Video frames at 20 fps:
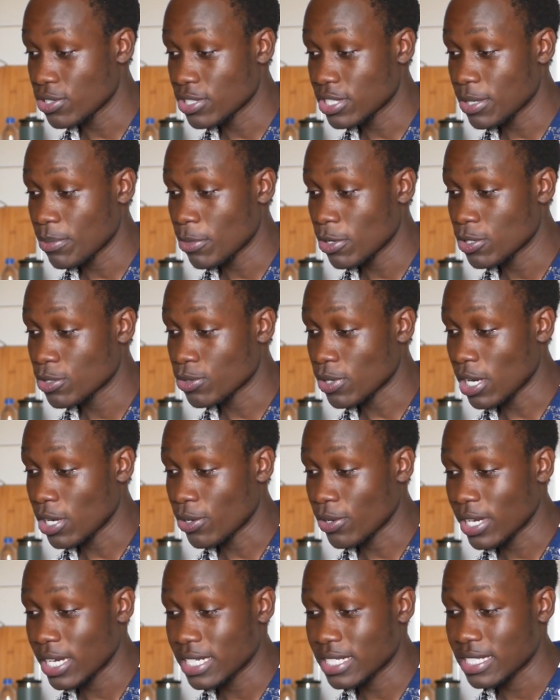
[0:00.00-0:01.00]
not able to
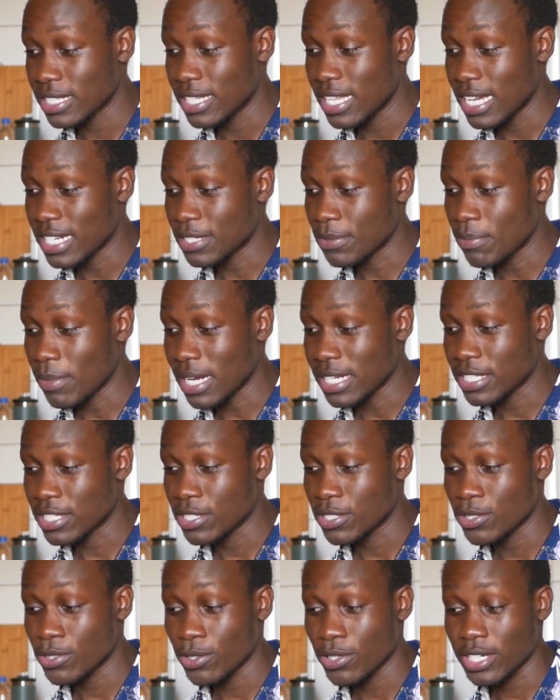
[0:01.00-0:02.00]
allocate that much
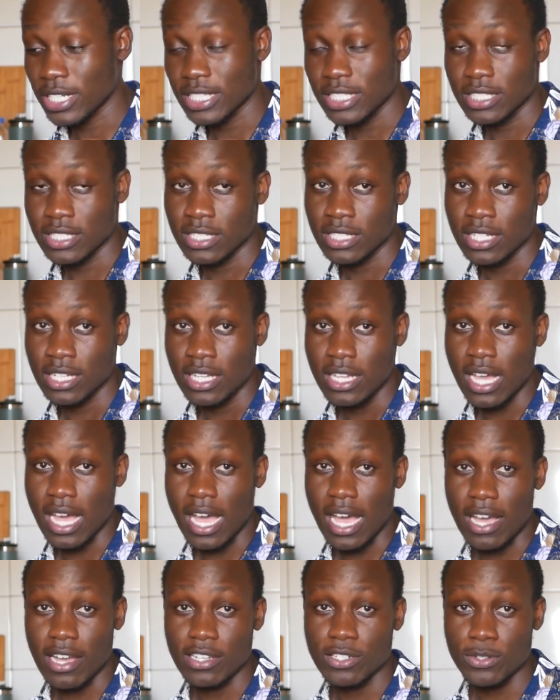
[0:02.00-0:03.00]
storage
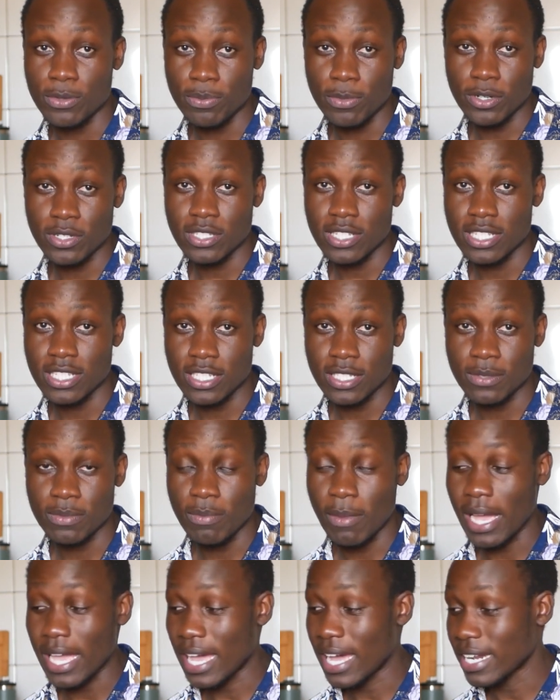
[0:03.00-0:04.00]
to process
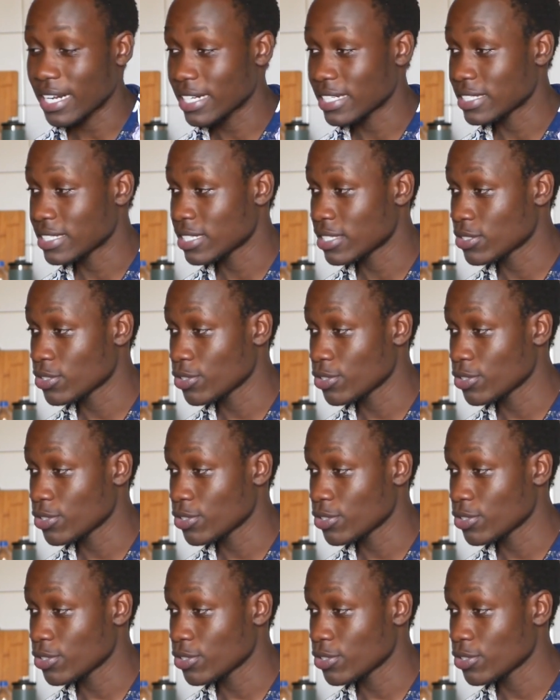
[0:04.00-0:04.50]
my arrays.